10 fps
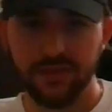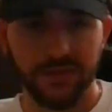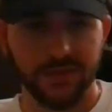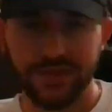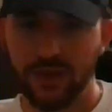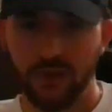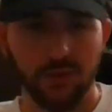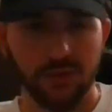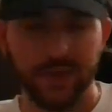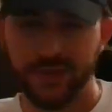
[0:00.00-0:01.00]
does like a
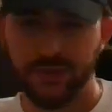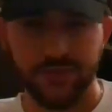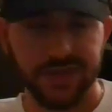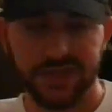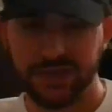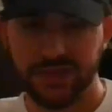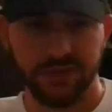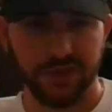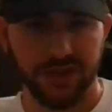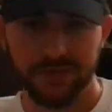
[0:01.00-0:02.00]
whole like 360
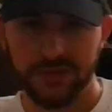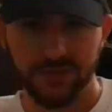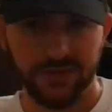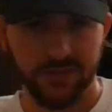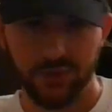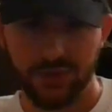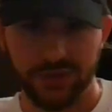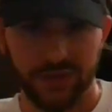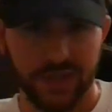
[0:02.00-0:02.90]
when it comes to his emotions.